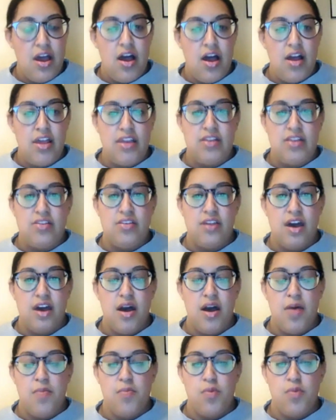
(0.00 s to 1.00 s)
in
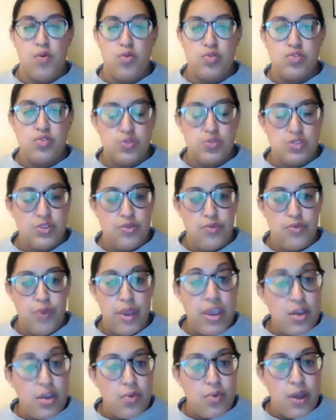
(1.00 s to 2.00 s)
um, all sorts of
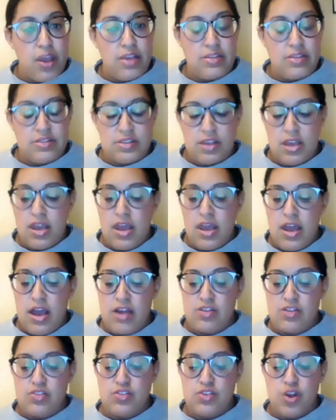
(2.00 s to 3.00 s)
wicked ways
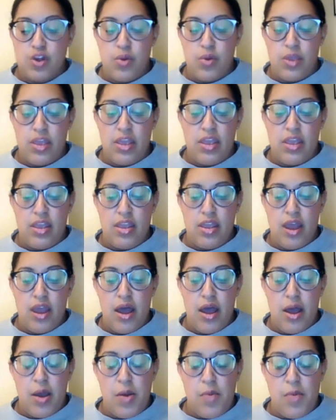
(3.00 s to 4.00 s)
and so he
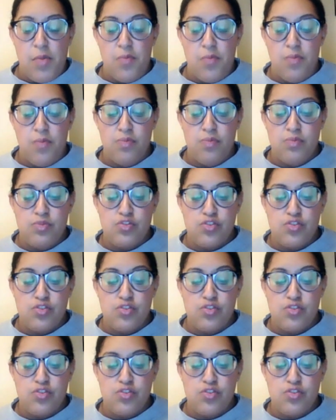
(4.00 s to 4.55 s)
um,